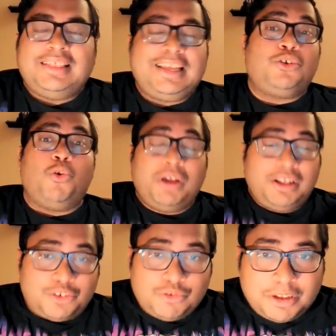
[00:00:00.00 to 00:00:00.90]
They're
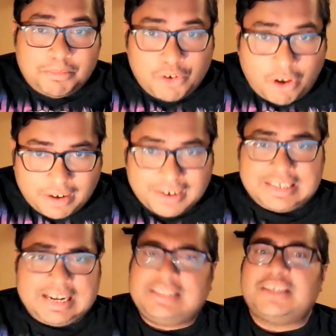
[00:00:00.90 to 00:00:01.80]
going through the
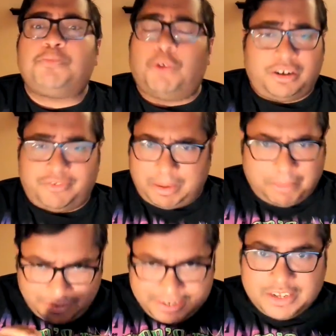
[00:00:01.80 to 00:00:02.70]
bureaucracy at this point of time.
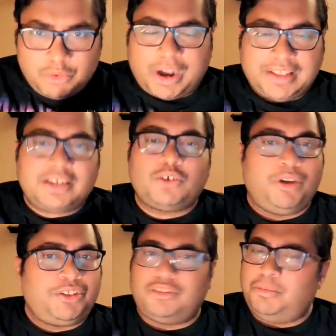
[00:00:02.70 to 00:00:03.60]
And the reason why they're
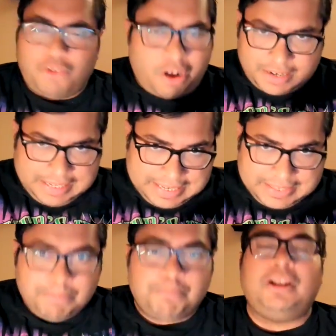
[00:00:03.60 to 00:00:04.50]
going through the bureaucracy is
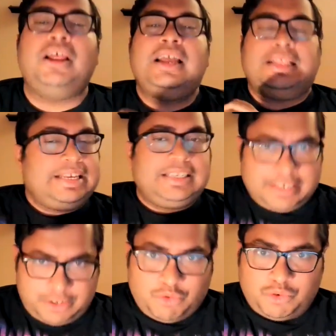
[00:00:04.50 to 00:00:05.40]
simple. They
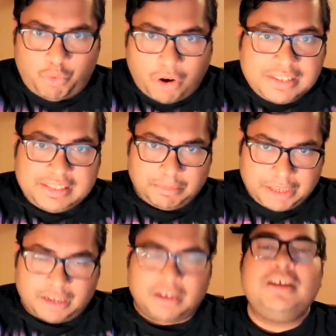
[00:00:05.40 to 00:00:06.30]
just don't want them
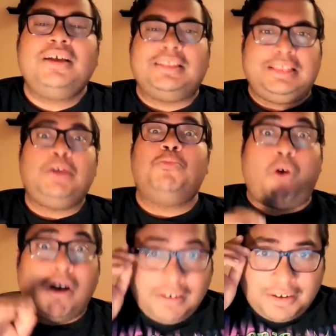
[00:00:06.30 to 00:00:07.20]
here. They
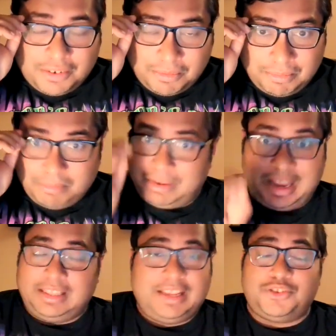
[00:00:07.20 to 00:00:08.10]
want,
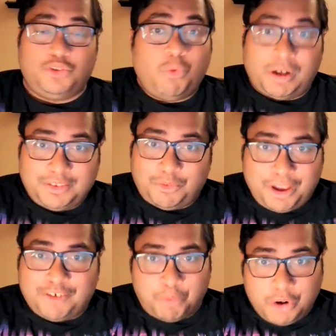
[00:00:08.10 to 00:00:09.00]
and there's no other
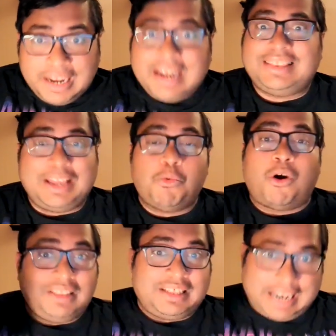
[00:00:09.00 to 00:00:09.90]
way of putting it, they
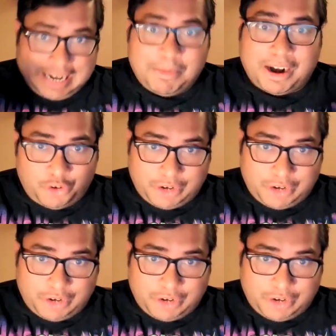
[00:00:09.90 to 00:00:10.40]
want the Taliban to